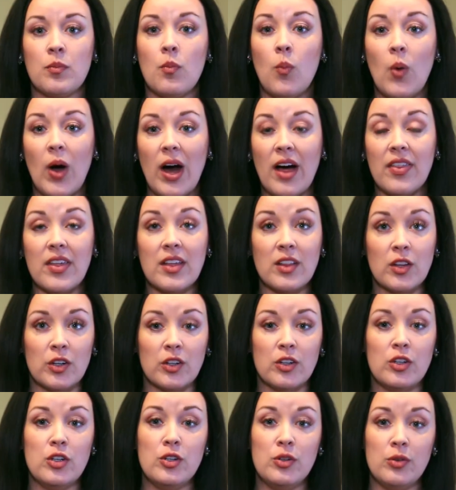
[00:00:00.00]
while they
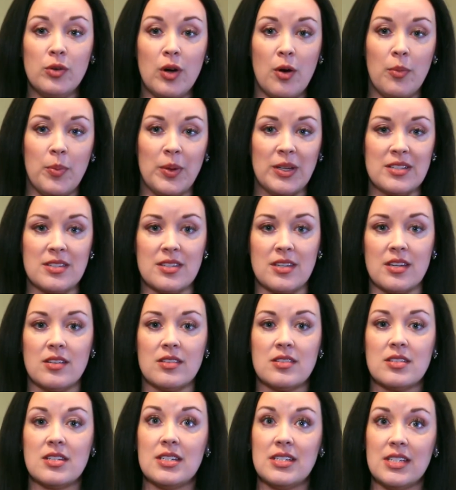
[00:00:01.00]
learn new coping
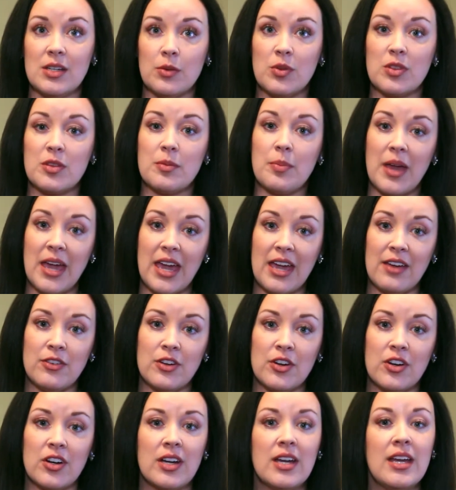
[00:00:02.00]
skills to deal with the
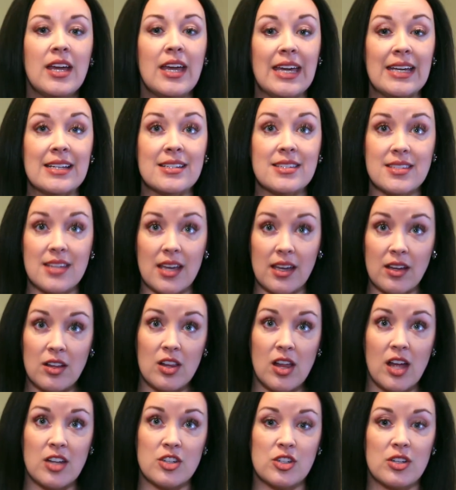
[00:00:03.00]
behavior and
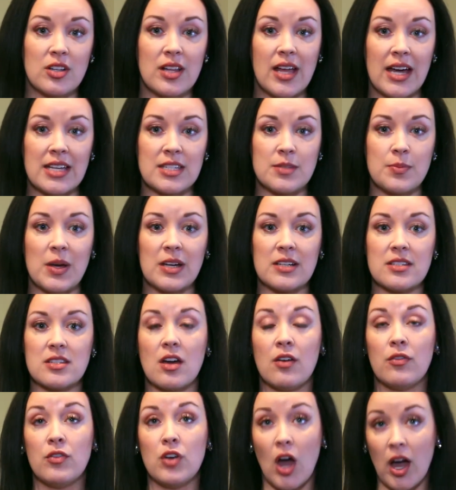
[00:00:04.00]
psychological aspects
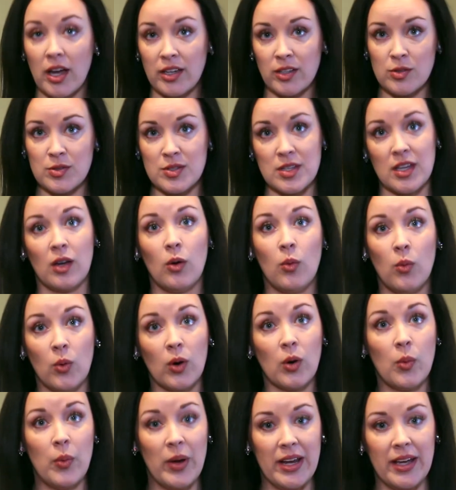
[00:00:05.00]
of not using or
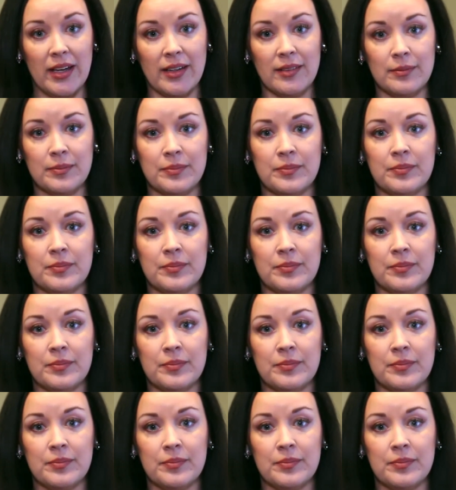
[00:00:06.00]
quitting.